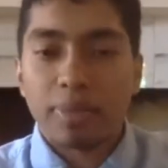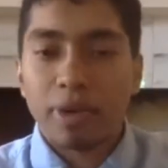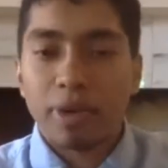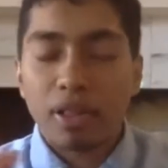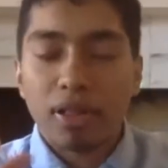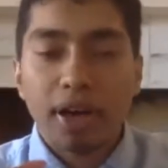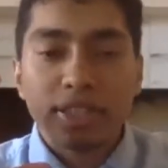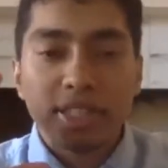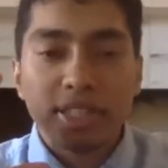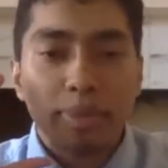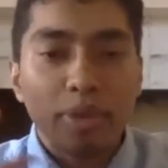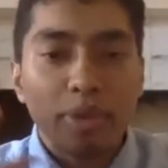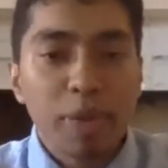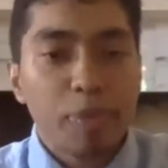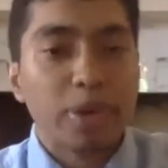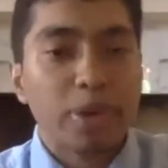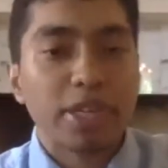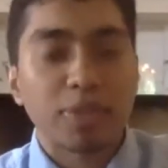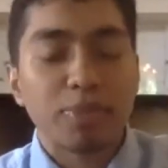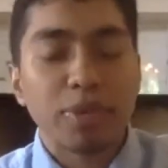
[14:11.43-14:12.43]
Allah's
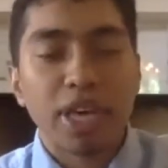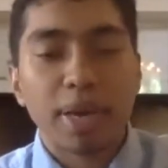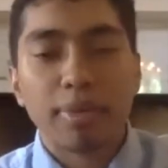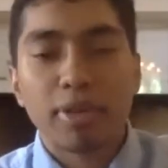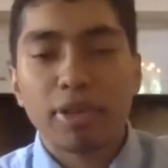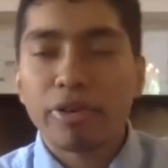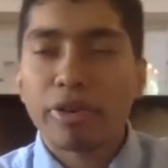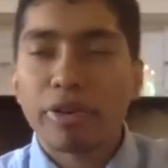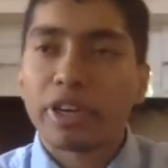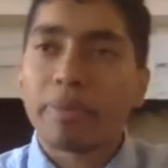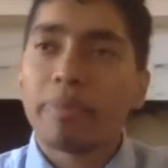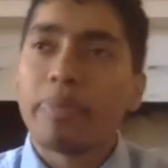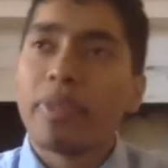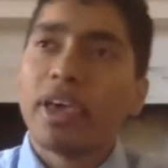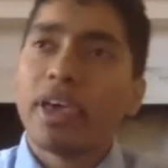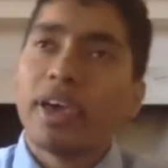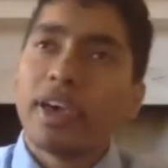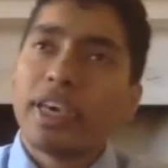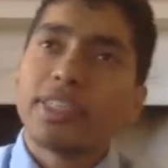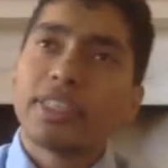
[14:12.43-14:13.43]
omnipotence became clear to him,
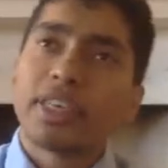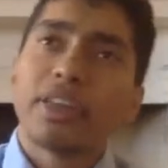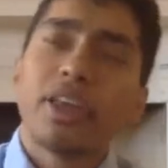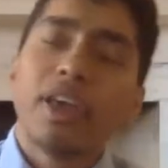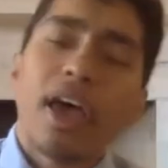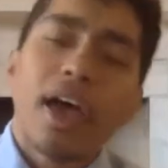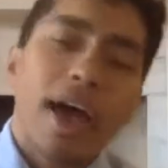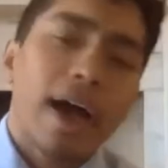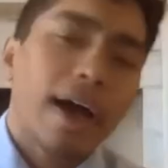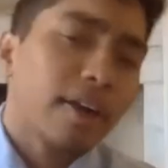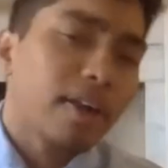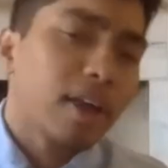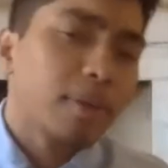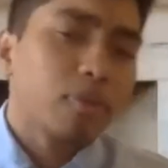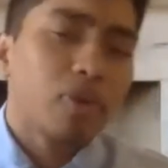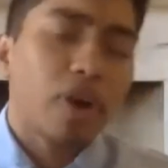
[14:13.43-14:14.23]
he said, I know